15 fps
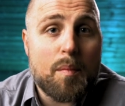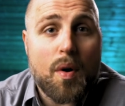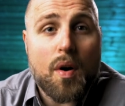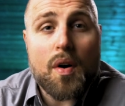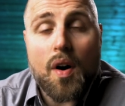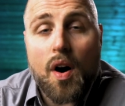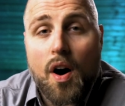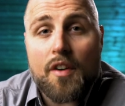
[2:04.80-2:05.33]

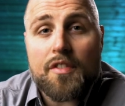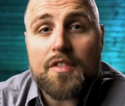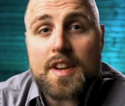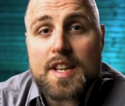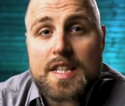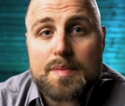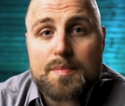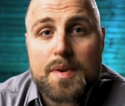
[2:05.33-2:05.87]
more often
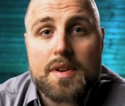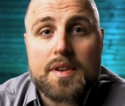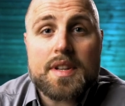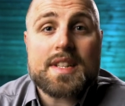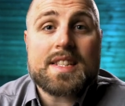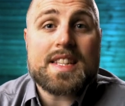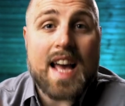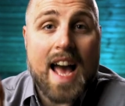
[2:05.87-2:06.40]

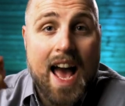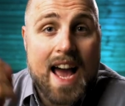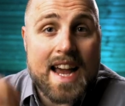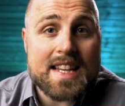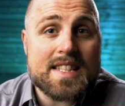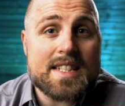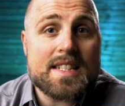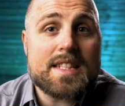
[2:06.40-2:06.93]
experience
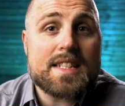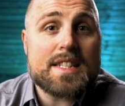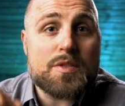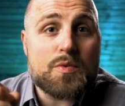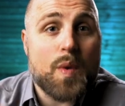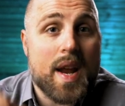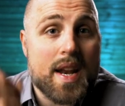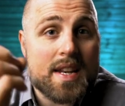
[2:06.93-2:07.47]

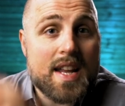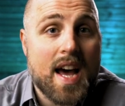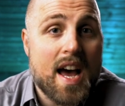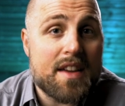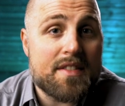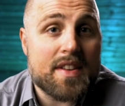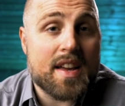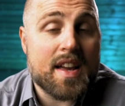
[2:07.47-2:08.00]
accidents when
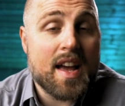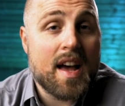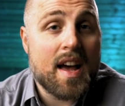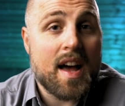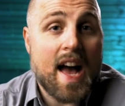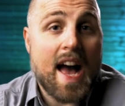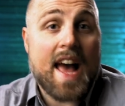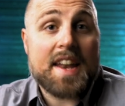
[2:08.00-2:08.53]
diving?
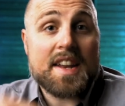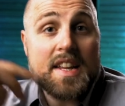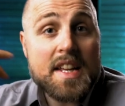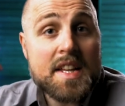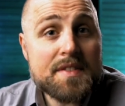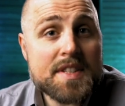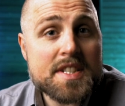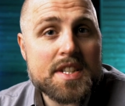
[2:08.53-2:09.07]
And
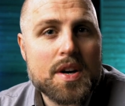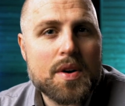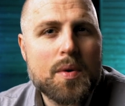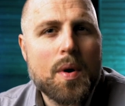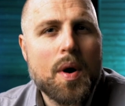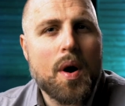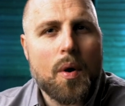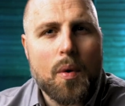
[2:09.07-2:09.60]
if
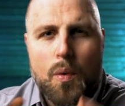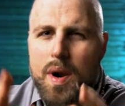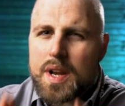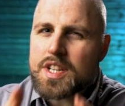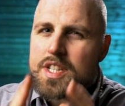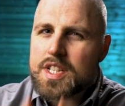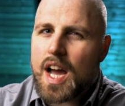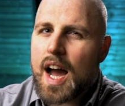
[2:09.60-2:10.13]
so,
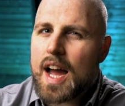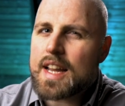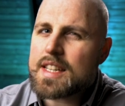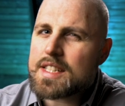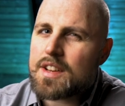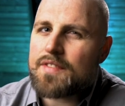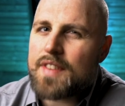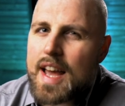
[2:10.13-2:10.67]
which
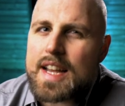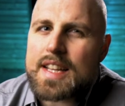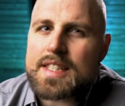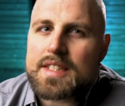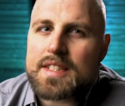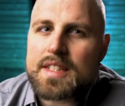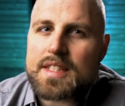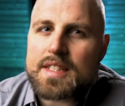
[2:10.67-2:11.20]
kinds of
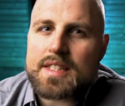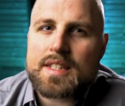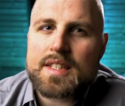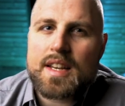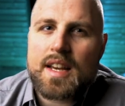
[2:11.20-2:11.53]
accidents?